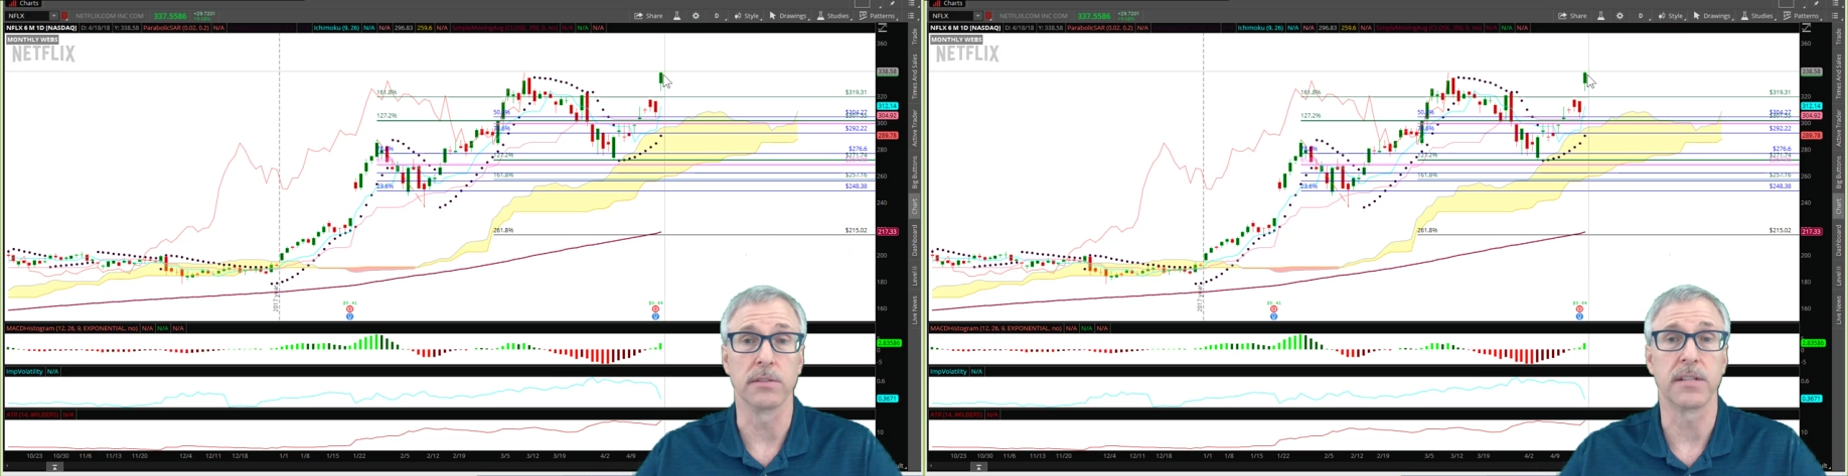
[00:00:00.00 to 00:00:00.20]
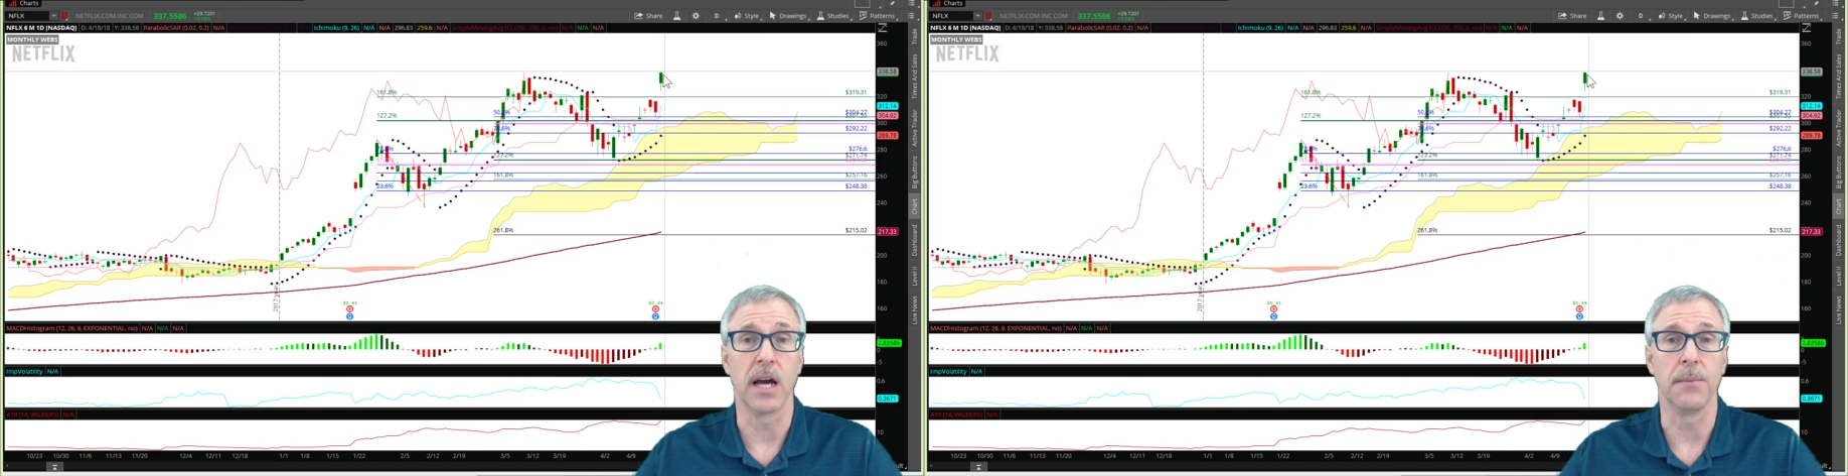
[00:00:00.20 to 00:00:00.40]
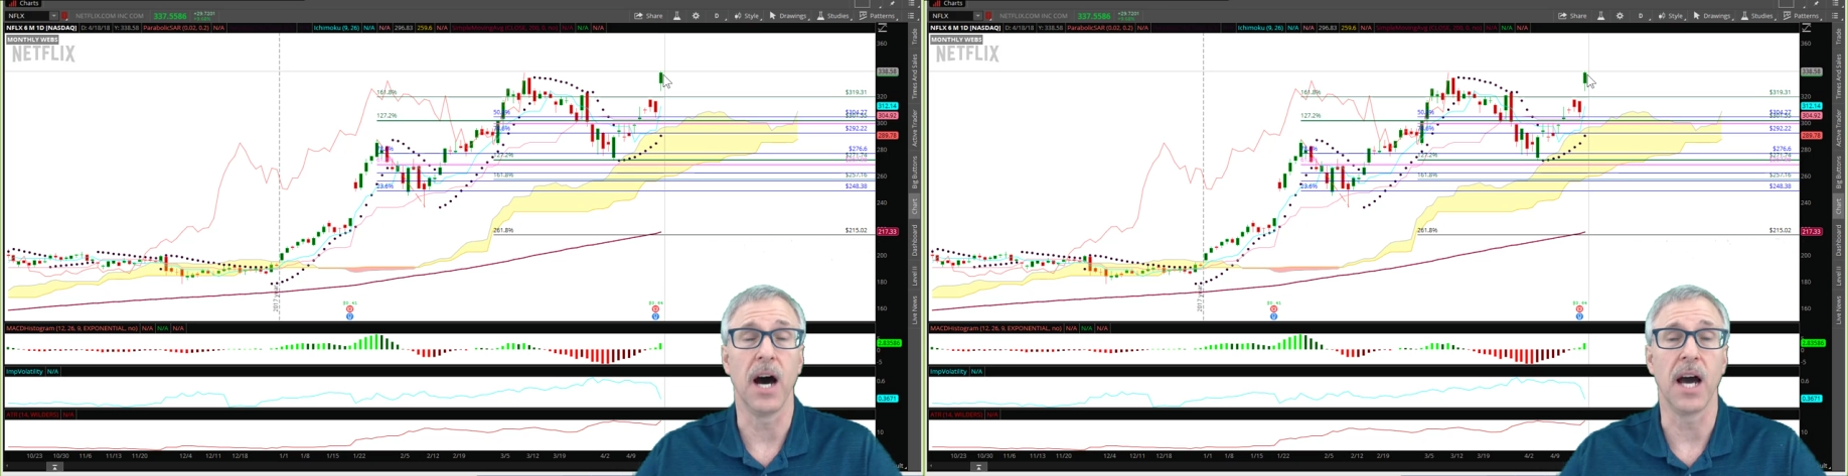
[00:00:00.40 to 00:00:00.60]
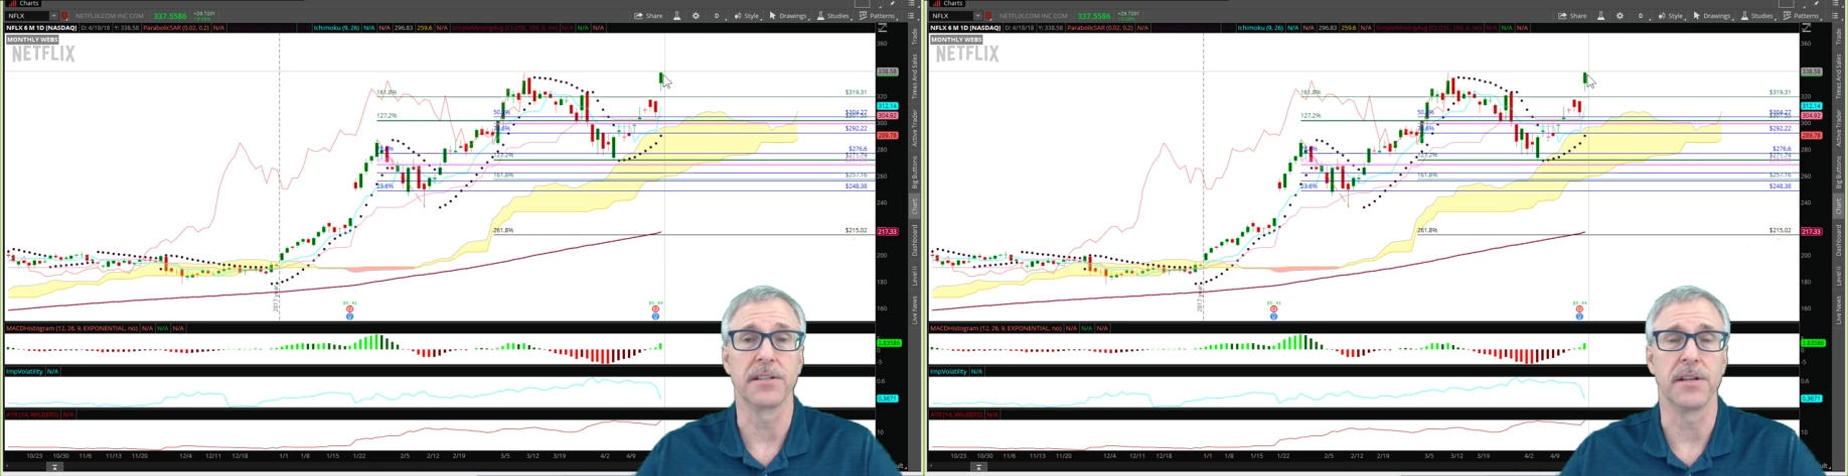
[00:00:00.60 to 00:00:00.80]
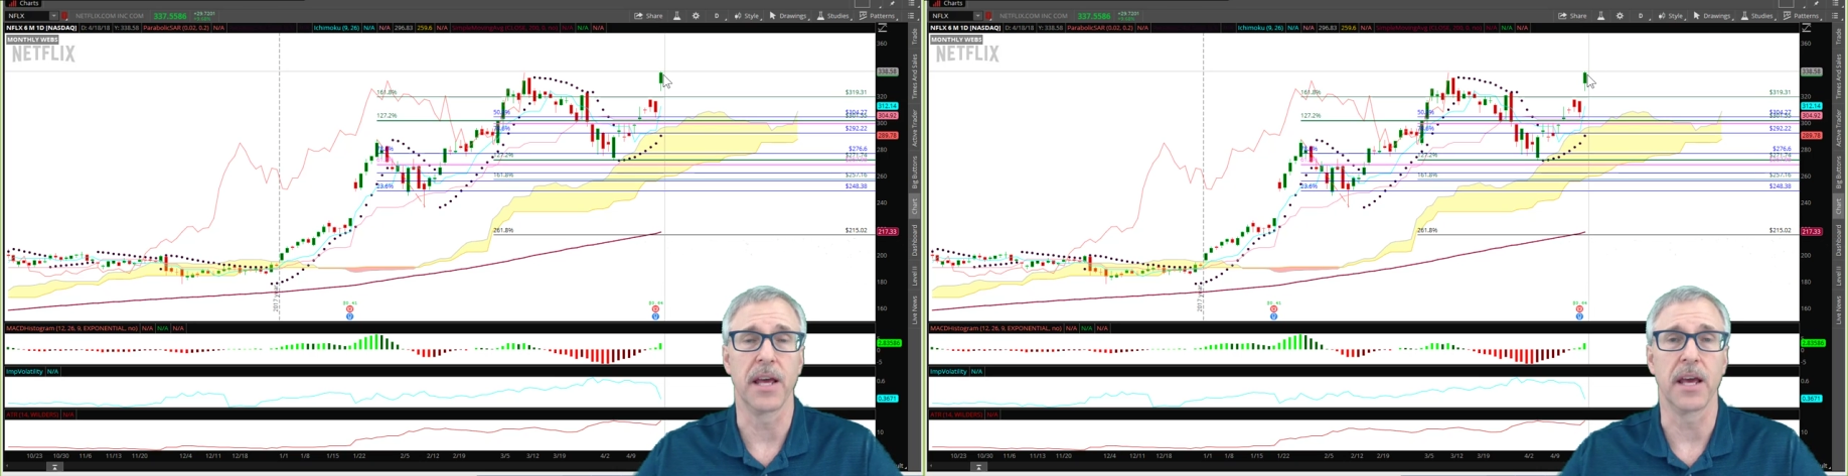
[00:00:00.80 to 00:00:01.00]
all-time
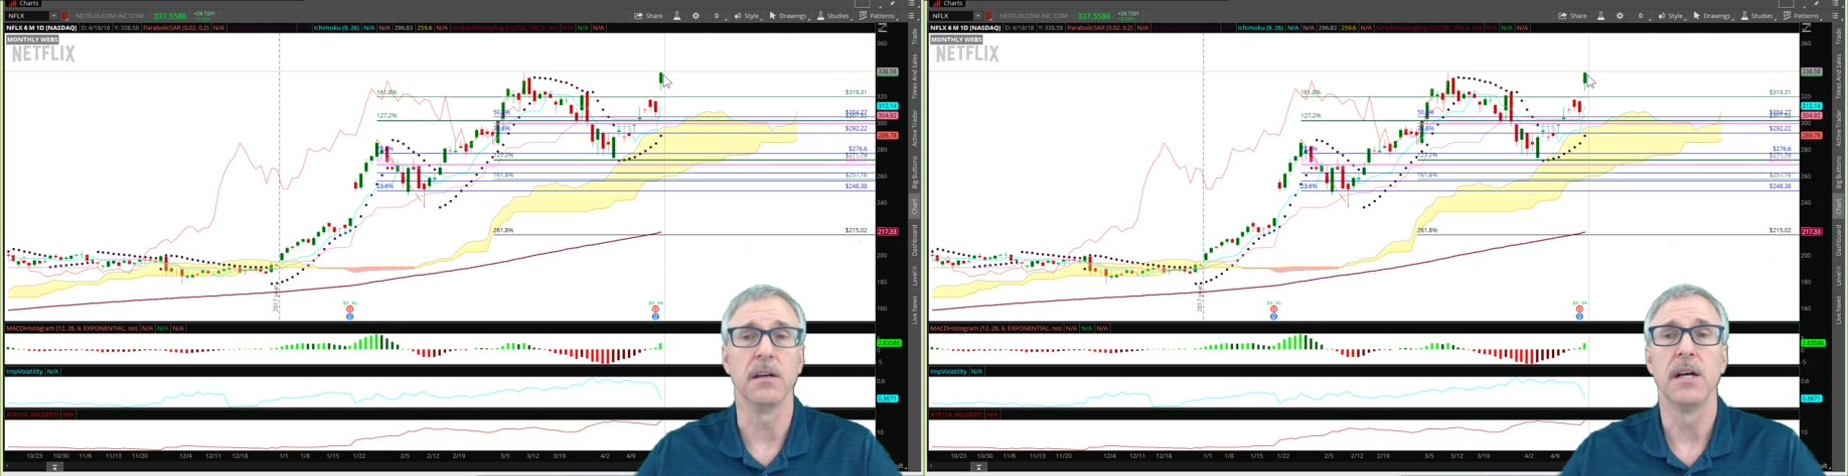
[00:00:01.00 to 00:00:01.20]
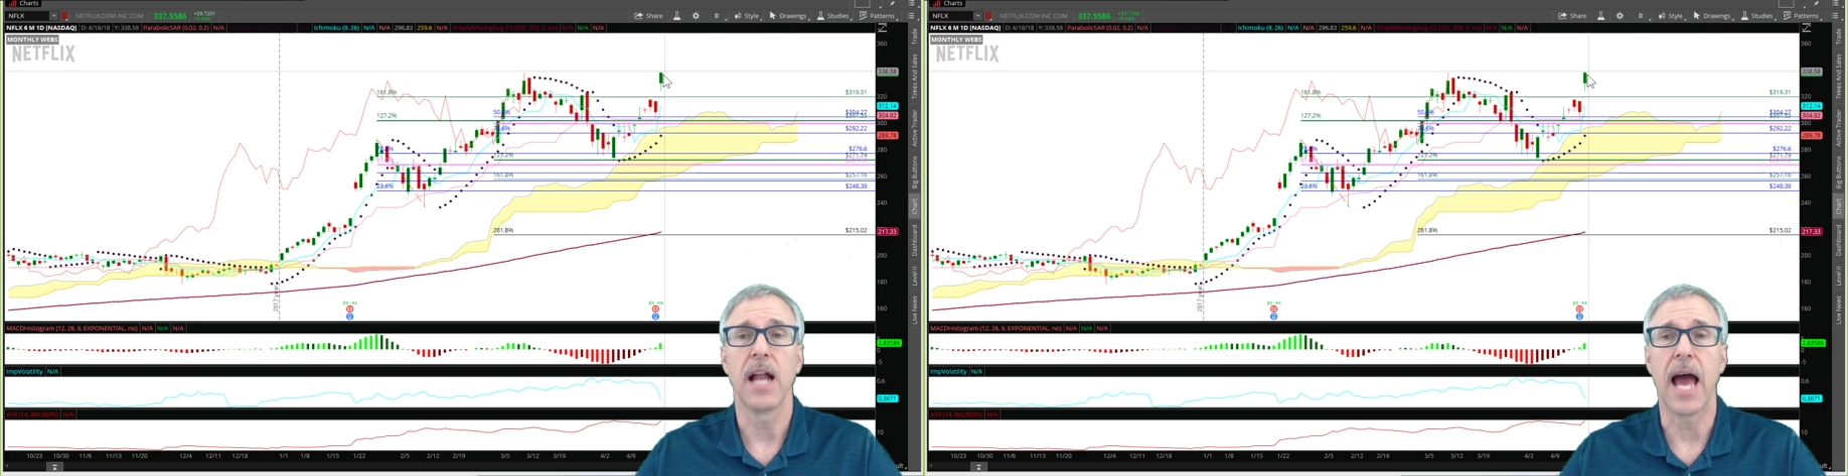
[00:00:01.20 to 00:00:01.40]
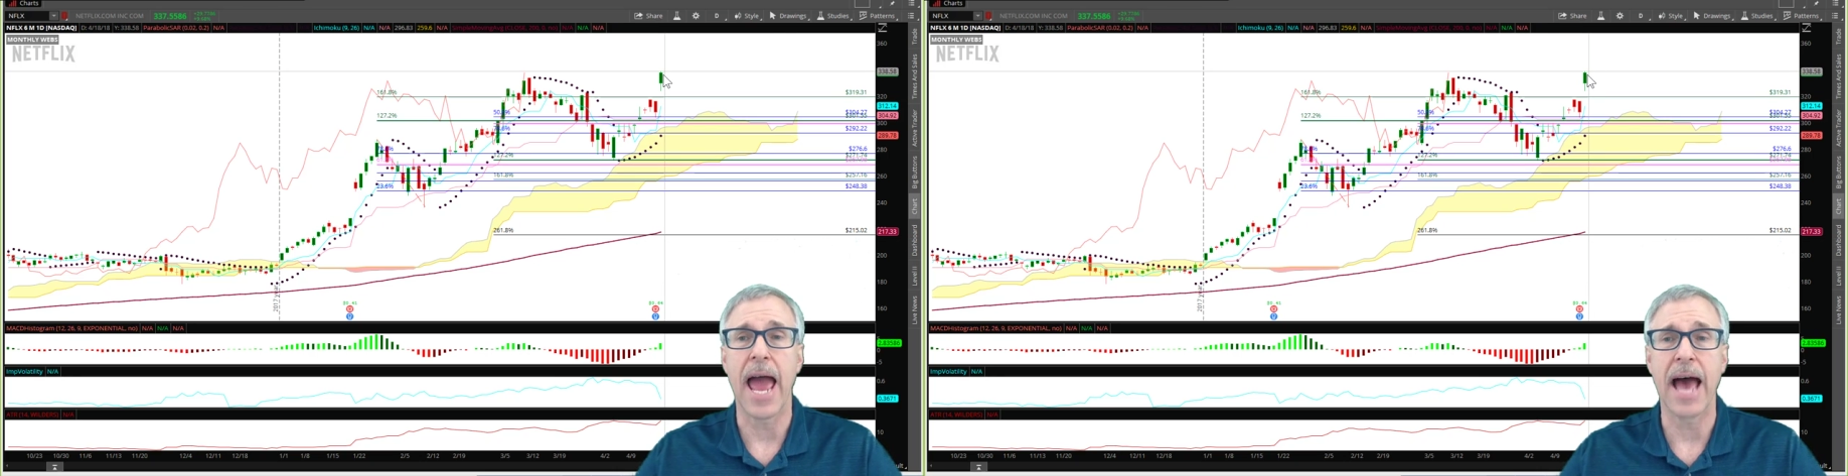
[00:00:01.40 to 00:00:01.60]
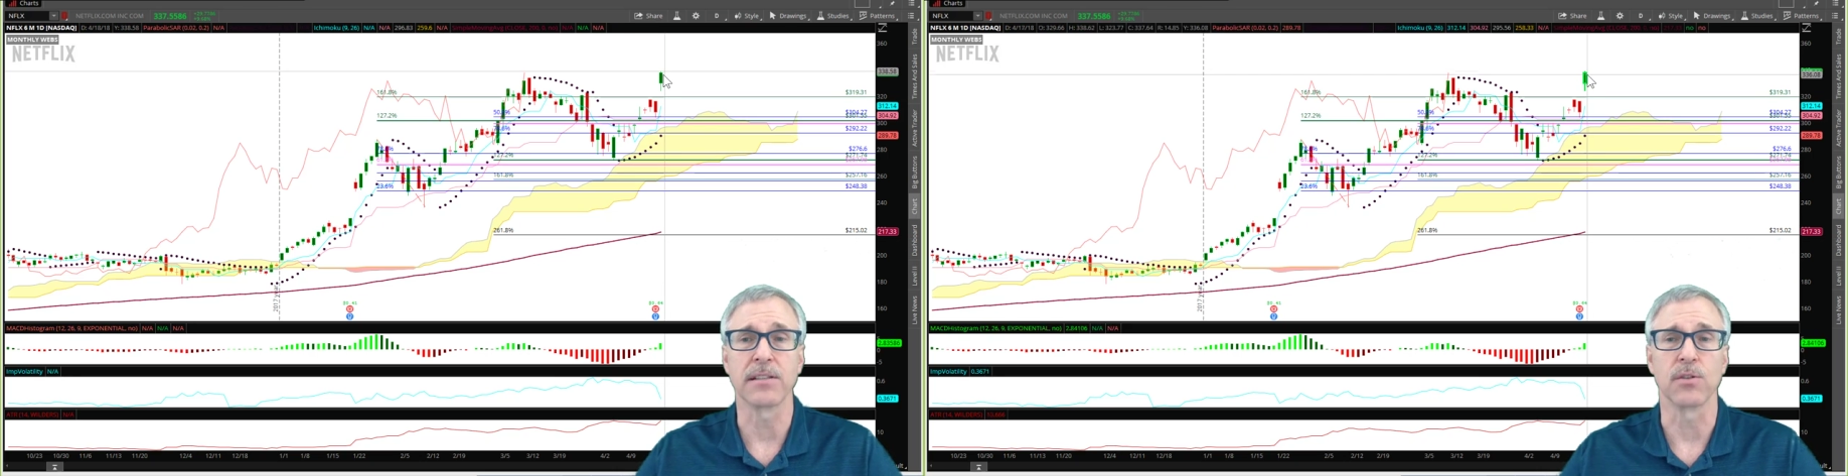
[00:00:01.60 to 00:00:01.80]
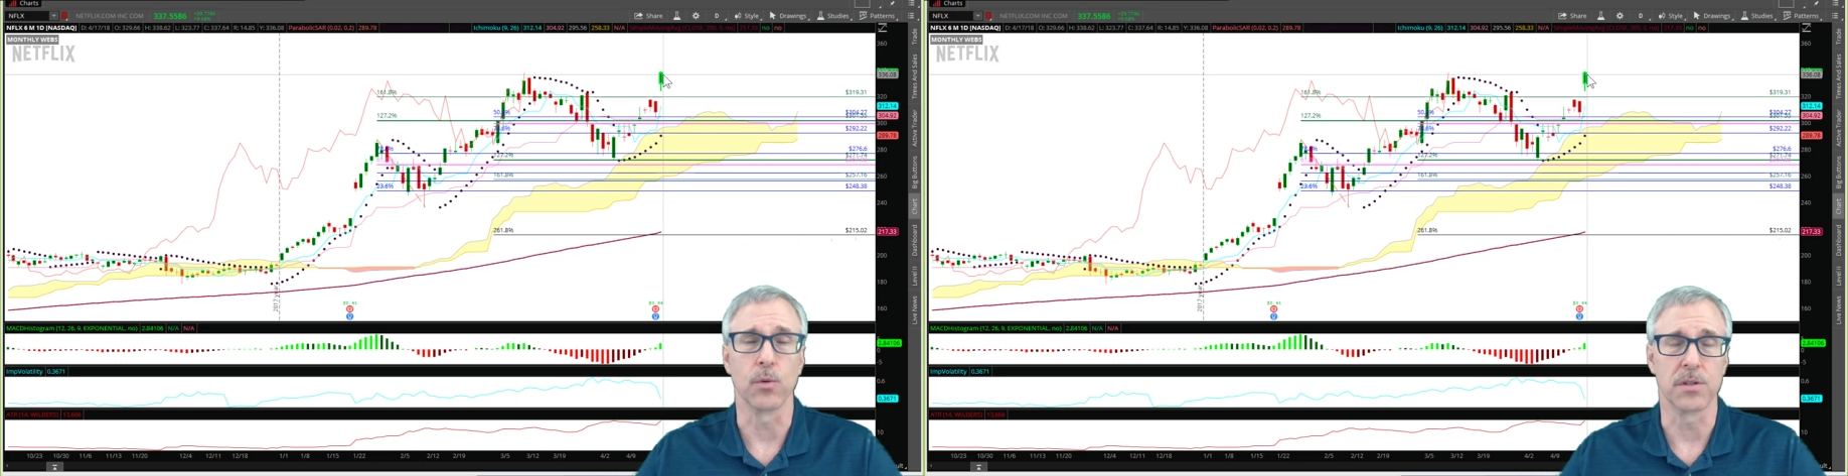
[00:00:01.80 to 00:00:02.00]
high today
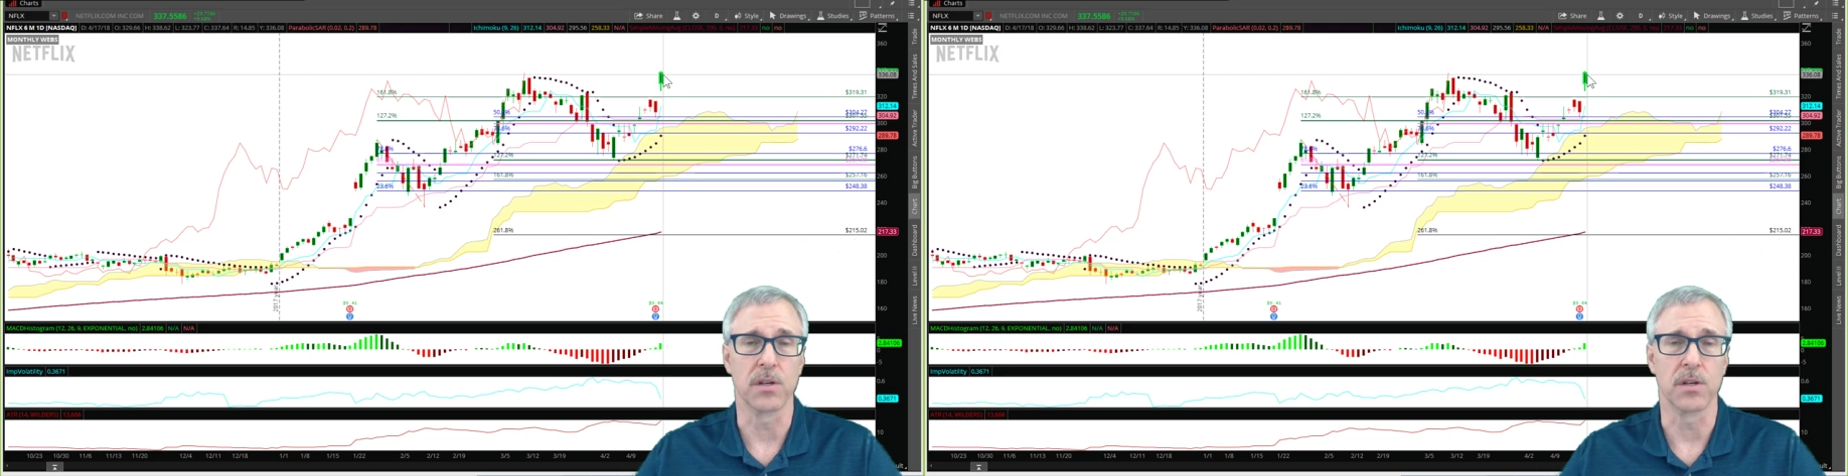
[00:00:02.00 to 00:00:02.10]
as a